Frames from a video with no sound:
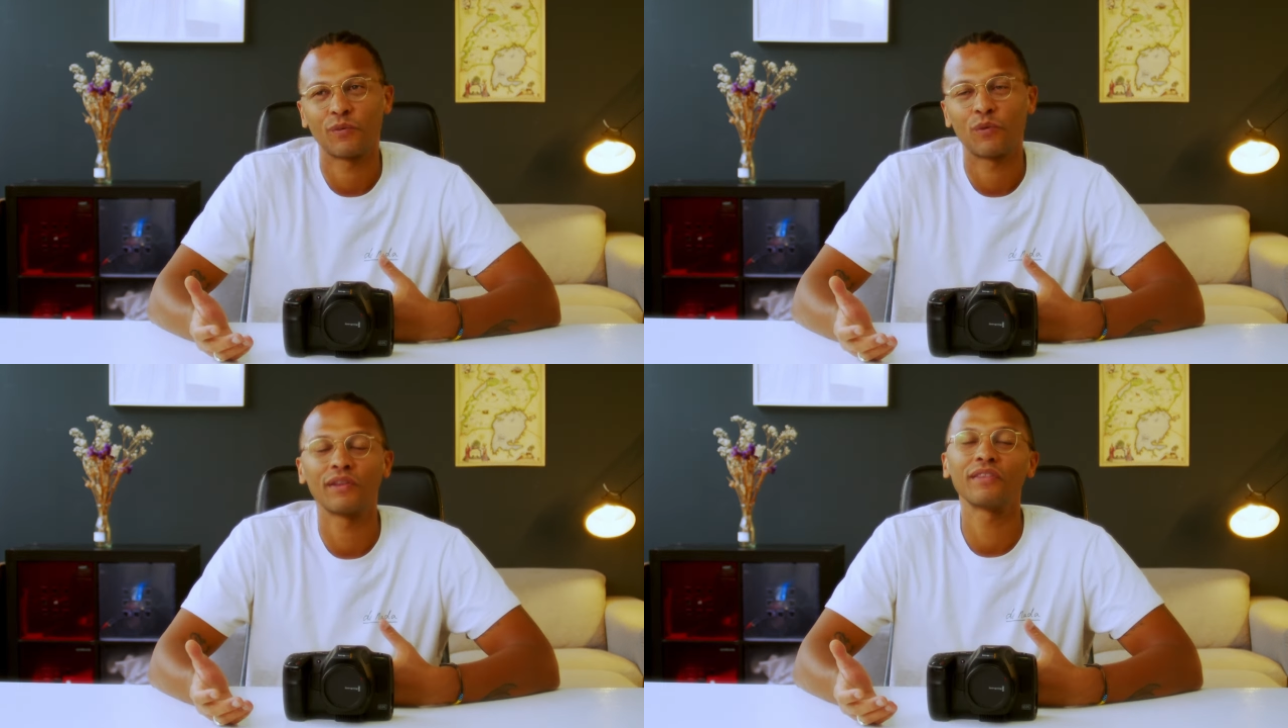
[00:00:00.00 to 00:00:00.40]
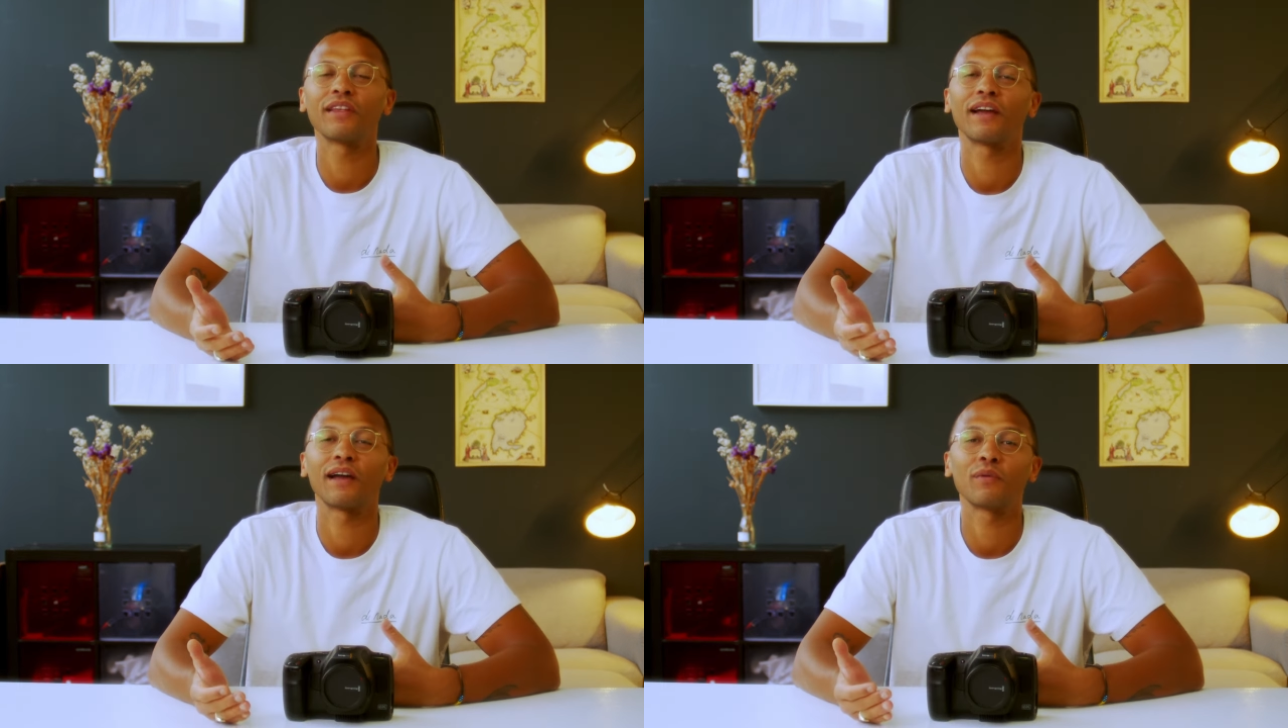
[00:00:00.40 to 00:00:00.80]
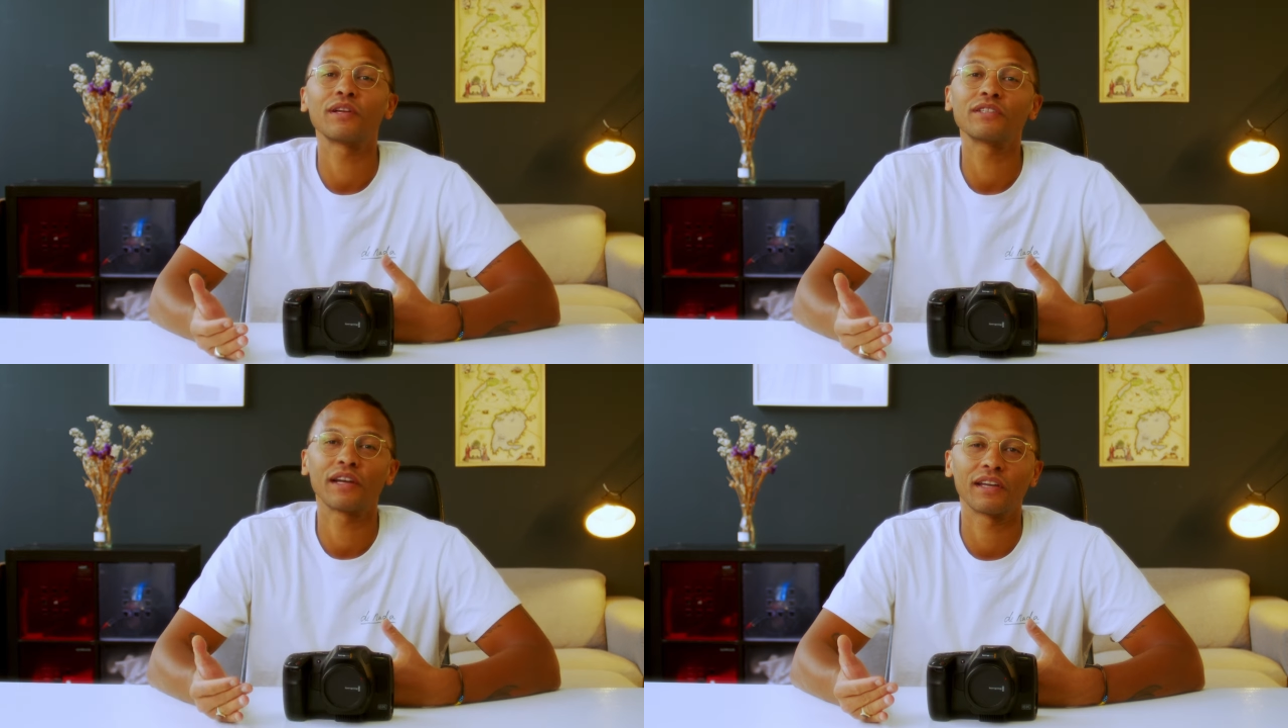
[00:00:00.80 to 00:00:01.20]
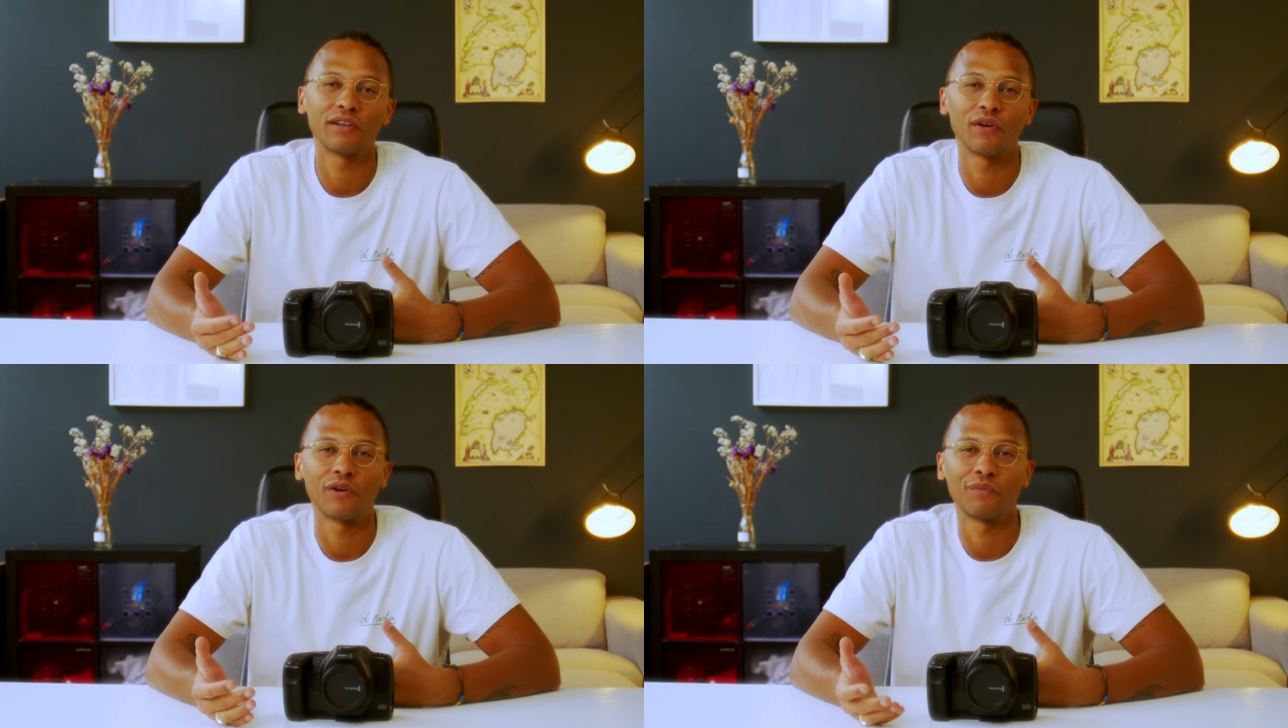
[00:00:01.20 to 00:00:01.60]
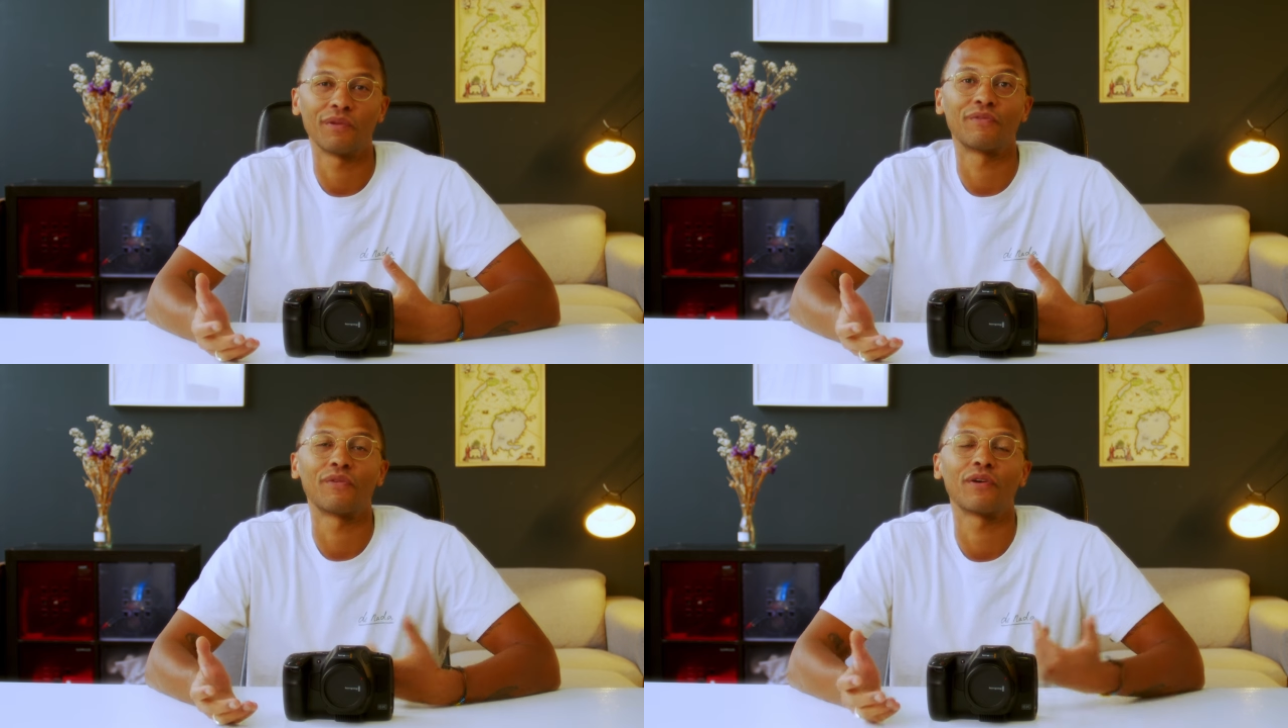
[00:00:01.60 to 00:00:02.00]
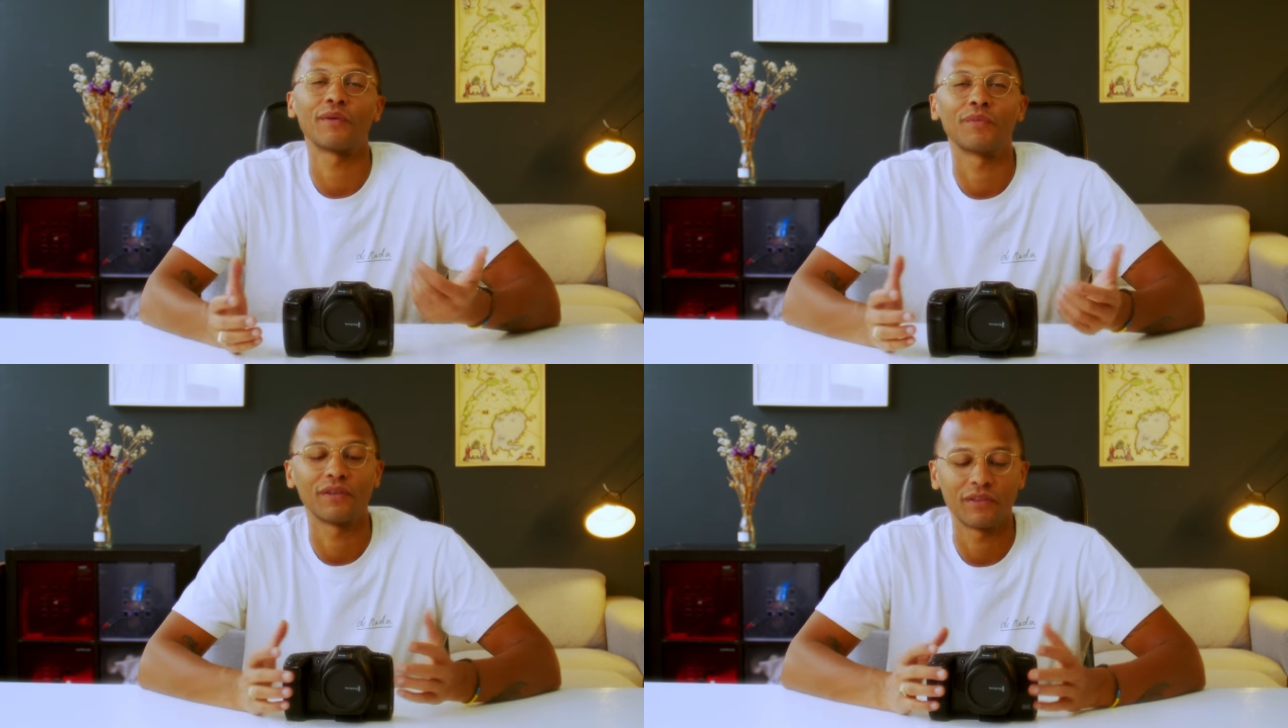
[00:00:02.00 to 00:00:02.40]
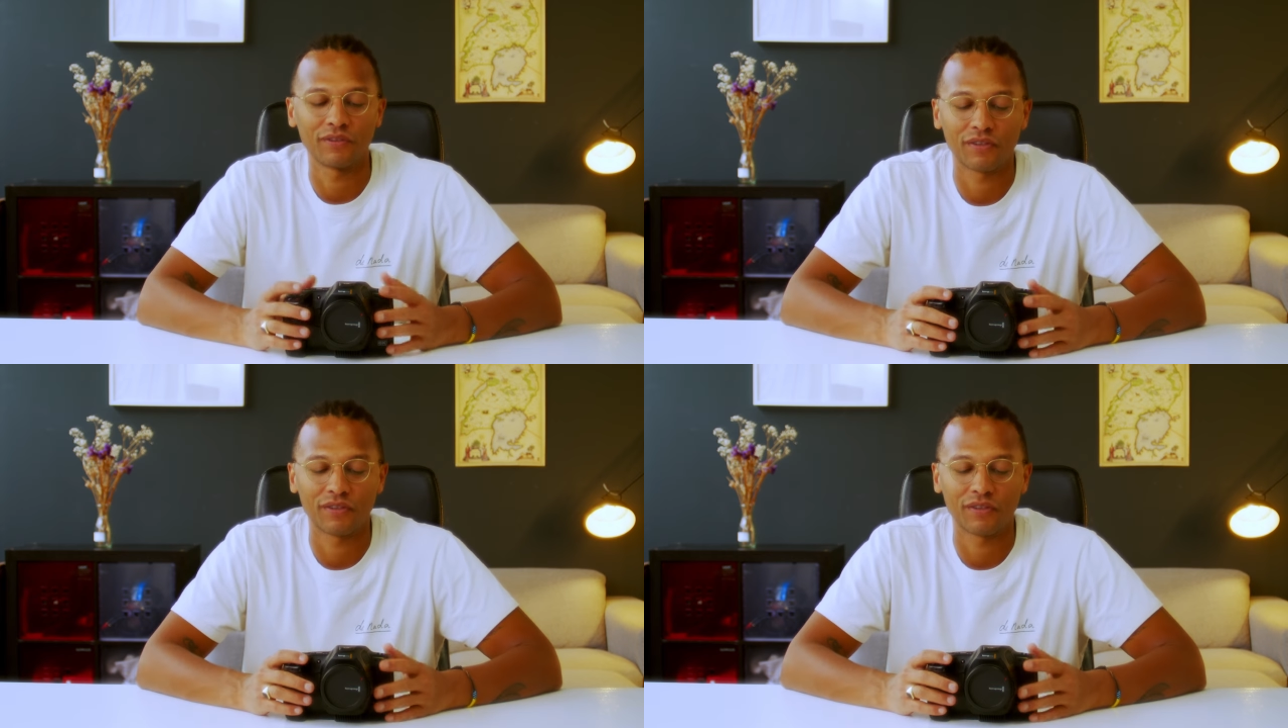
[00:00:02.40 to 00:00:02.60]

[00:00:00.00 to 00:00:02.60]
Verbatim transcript: One thing I wish I had known before I bought this